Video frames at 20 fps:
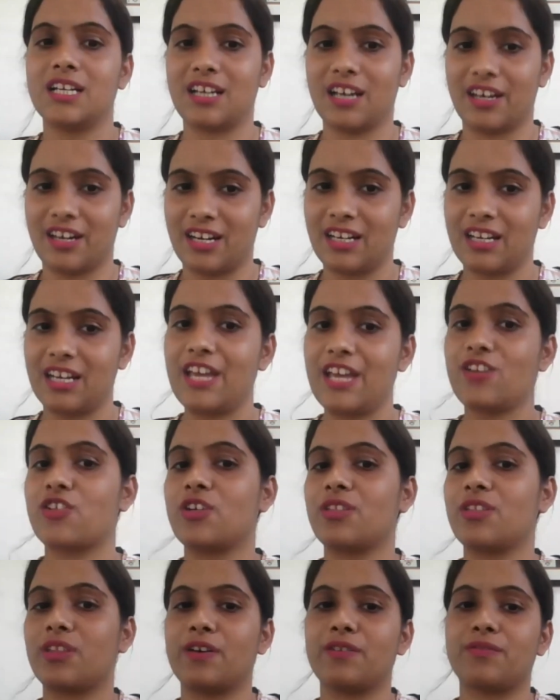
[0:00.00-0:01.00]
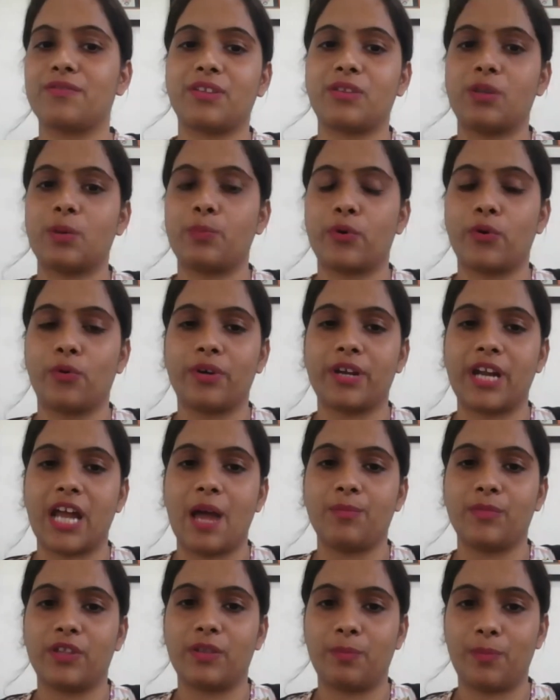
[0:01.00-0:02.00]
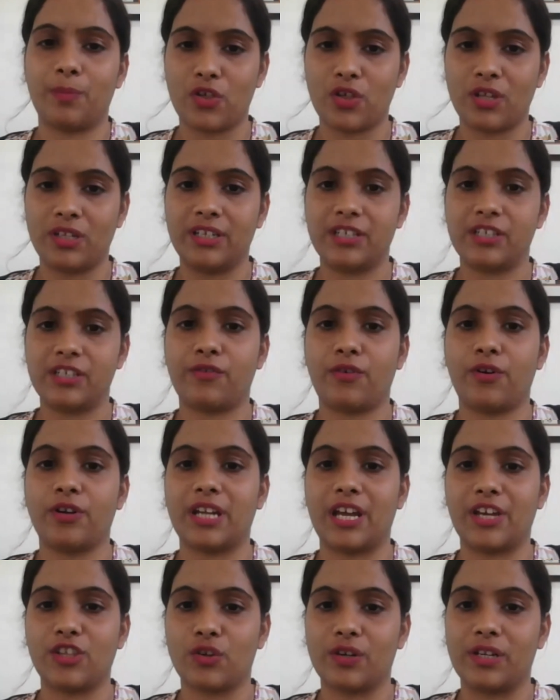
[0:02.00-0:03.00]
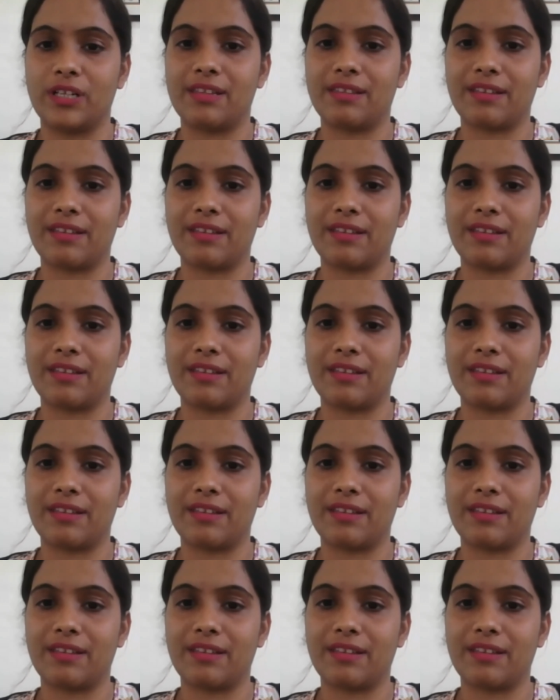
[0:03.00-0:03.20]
Currently, she serves as the program specialist for natural